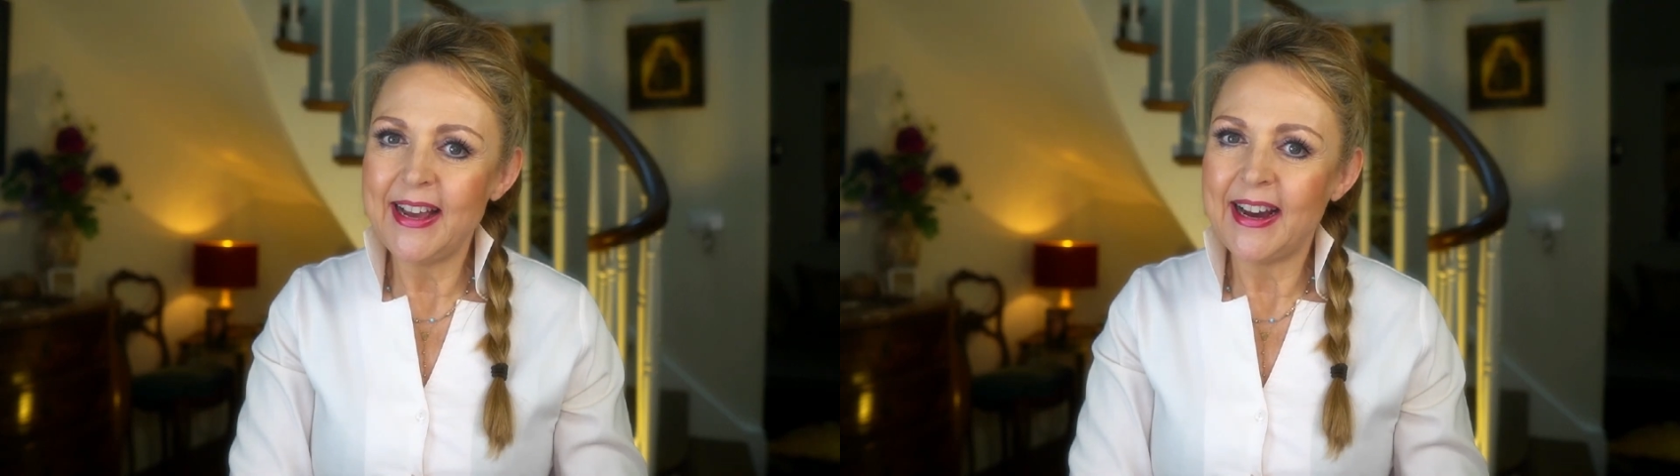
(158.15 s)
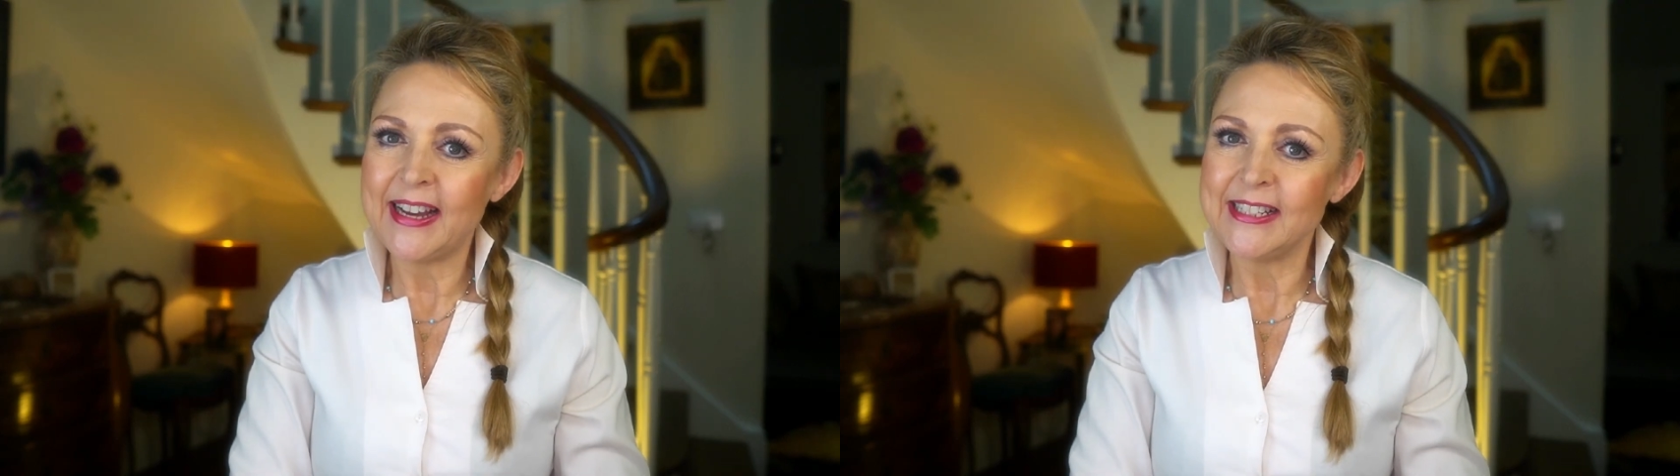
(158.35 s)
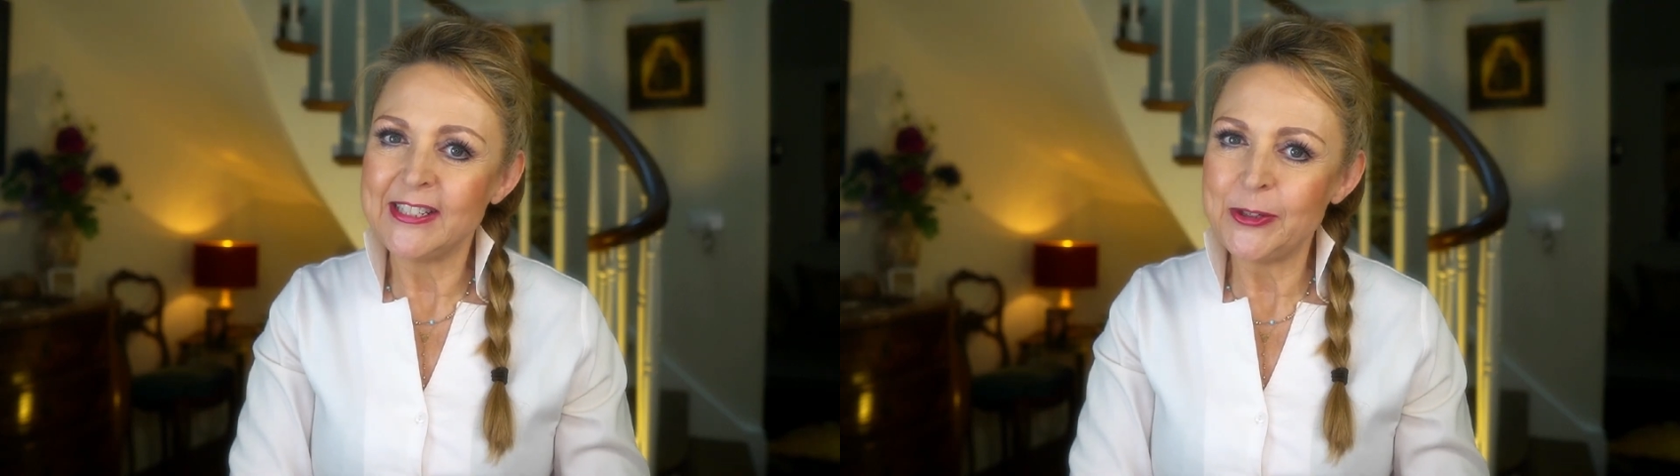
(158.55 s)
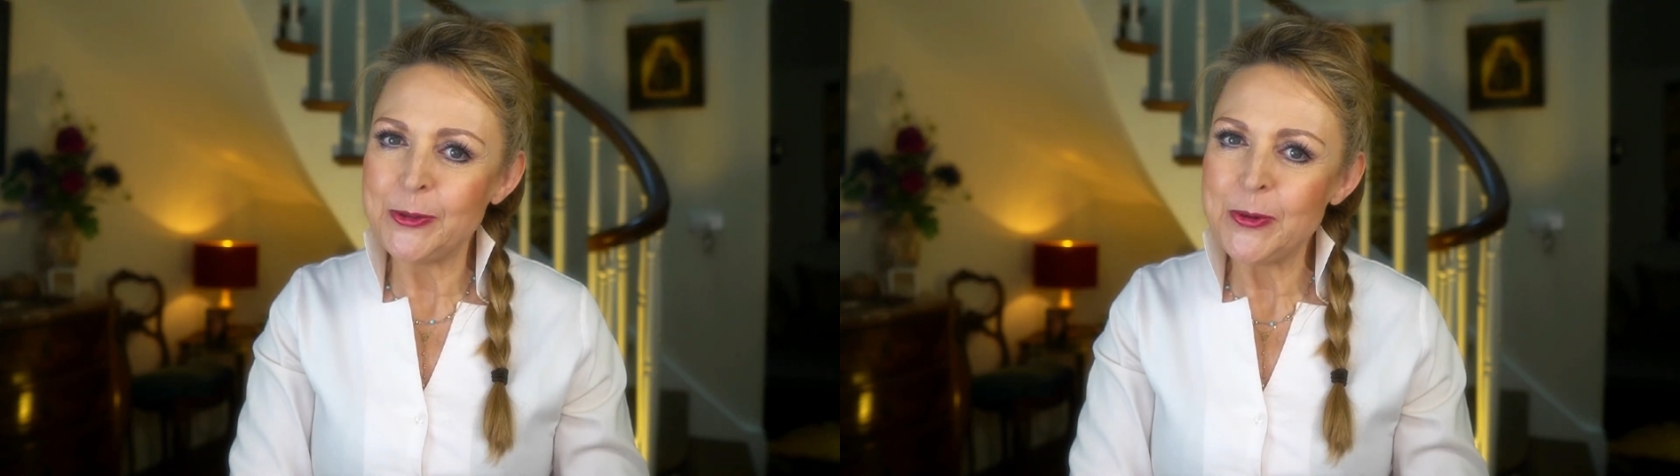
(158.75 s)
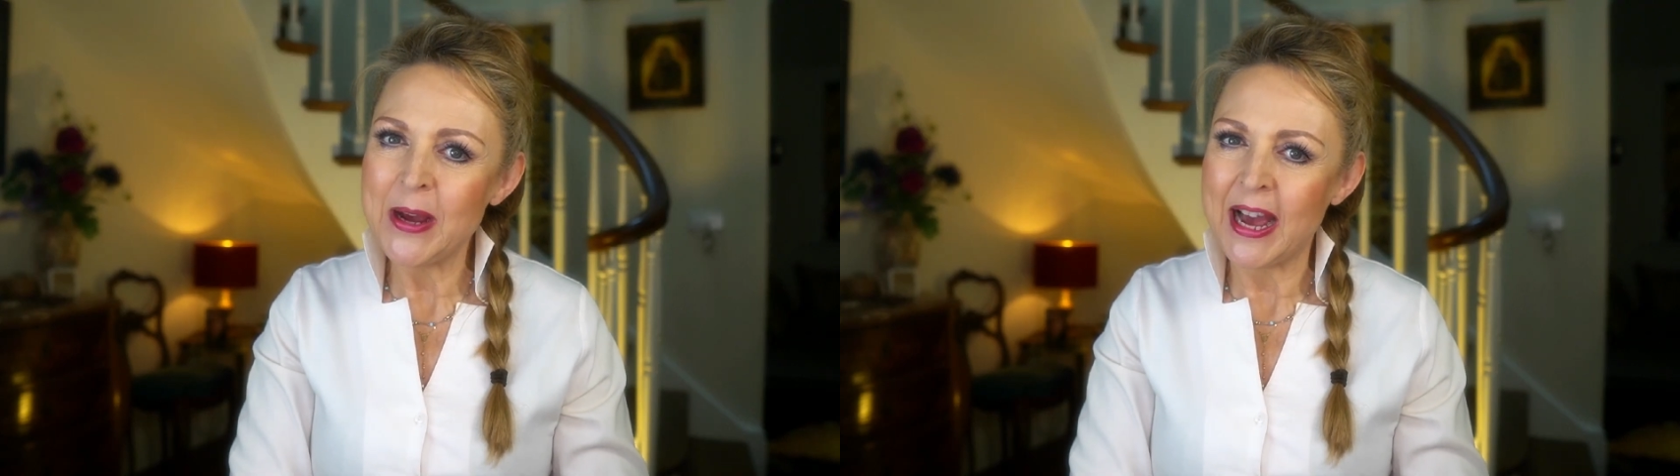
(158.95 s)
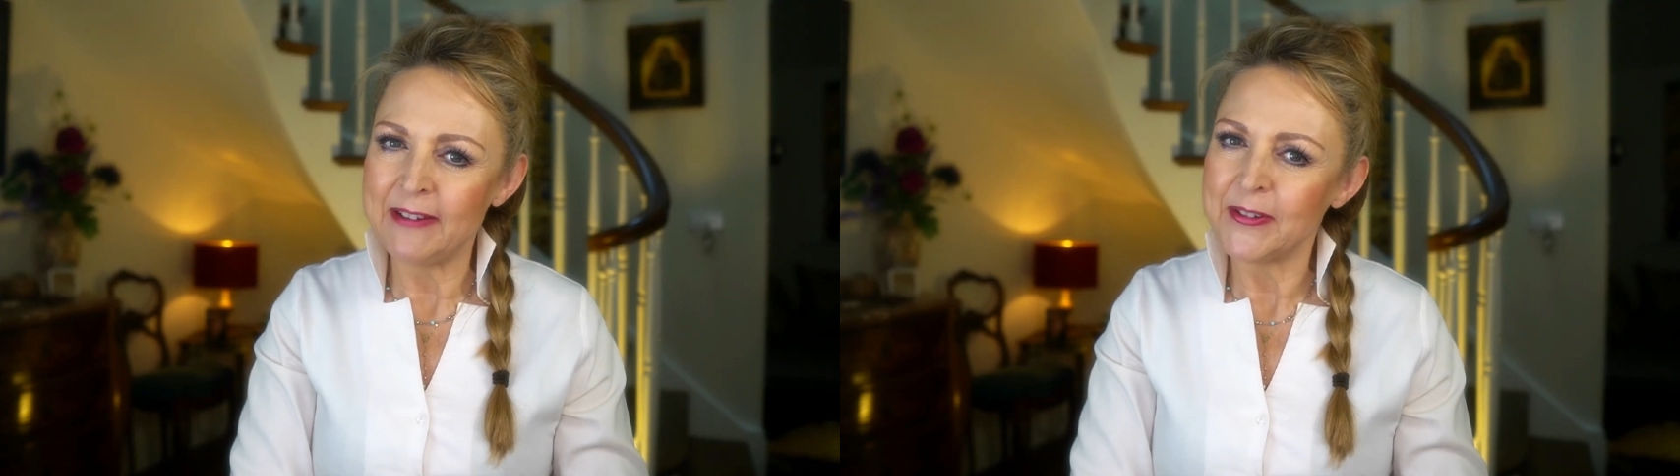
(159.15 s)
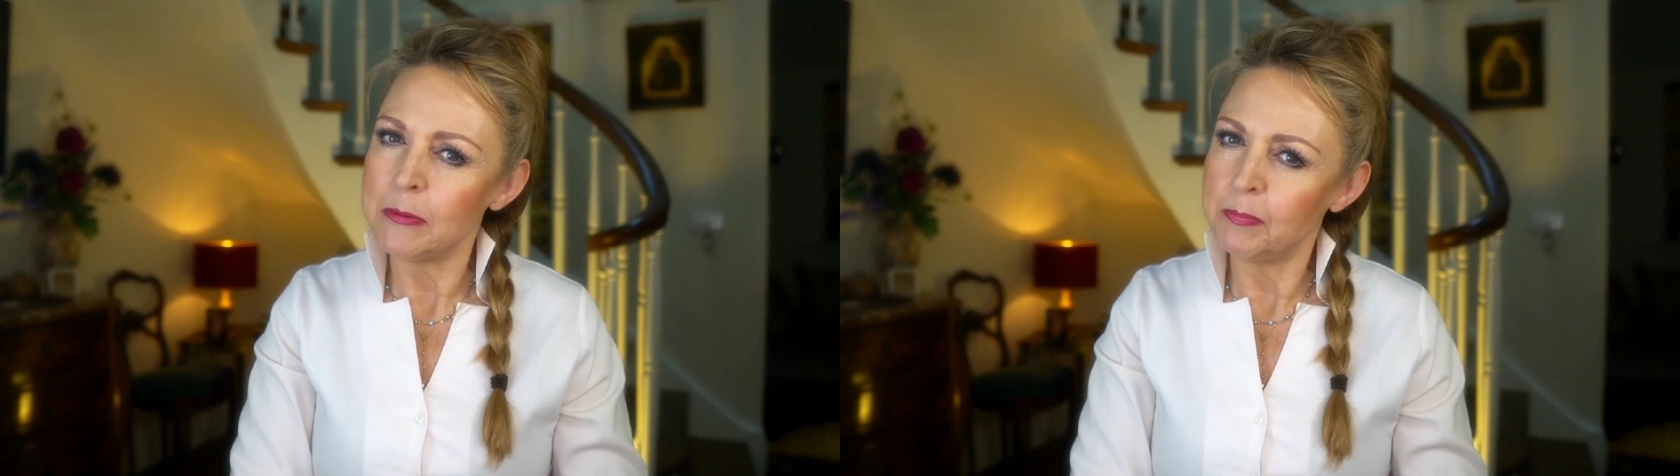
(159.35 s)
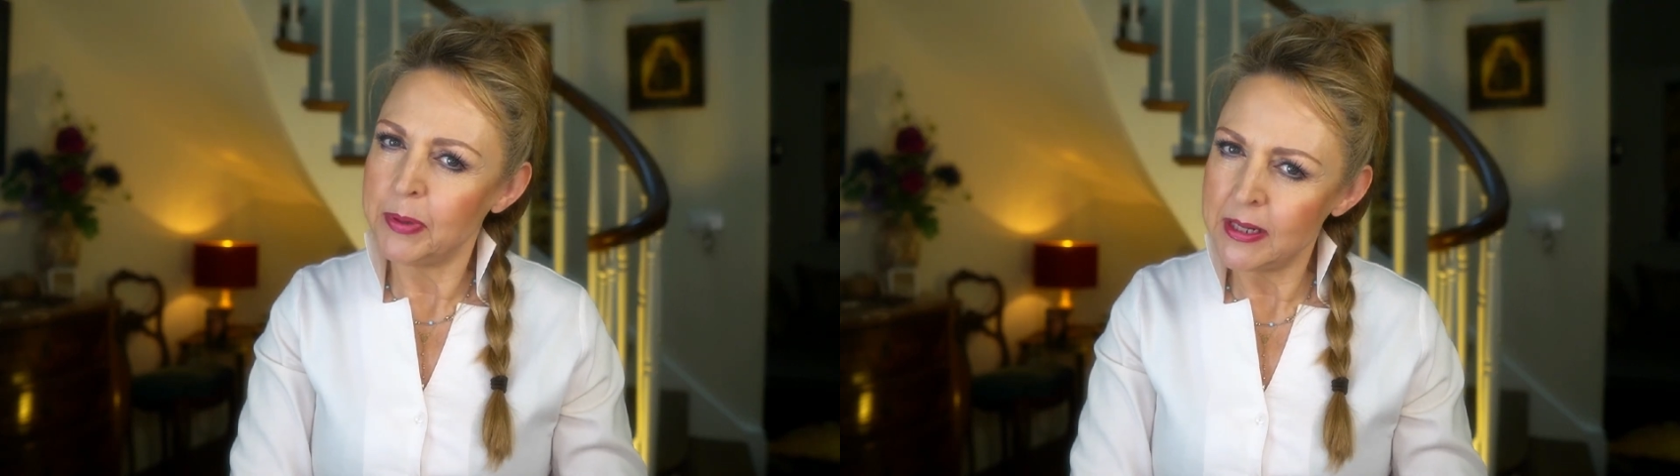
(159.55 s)
I do have a
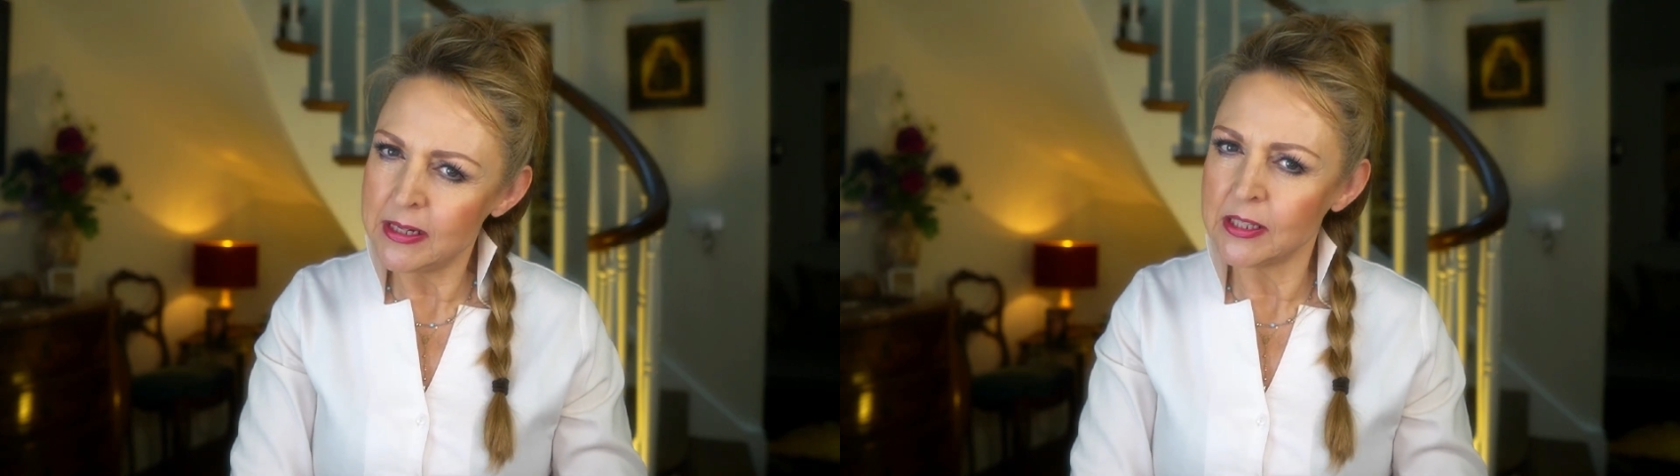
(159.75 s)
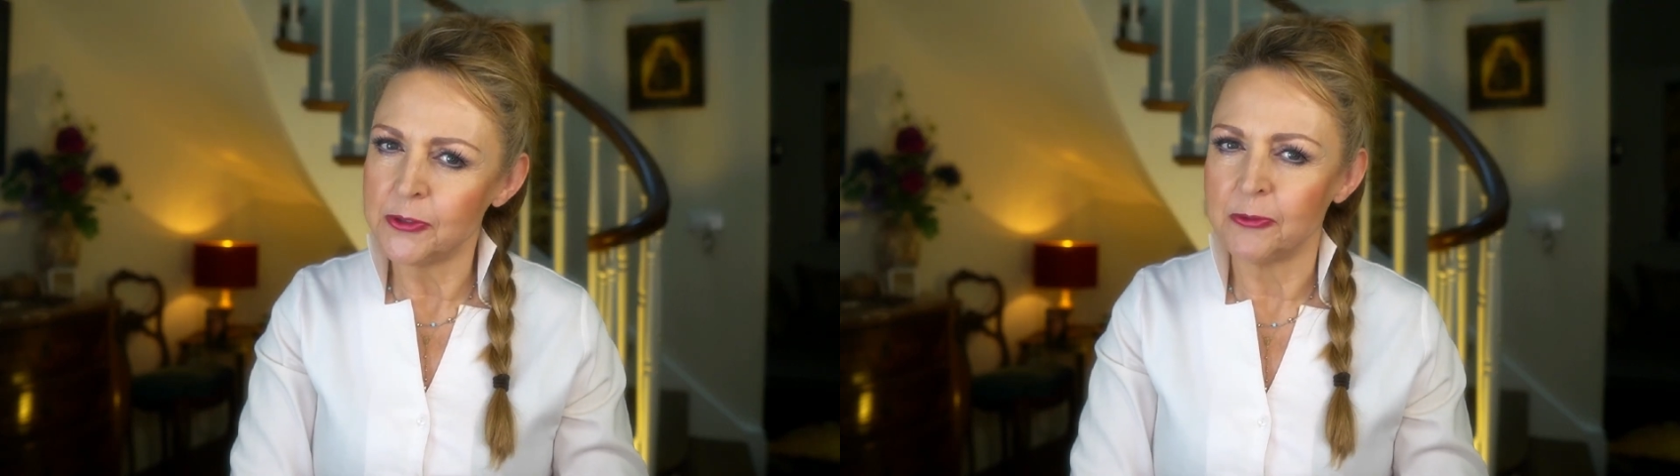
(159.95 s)
personal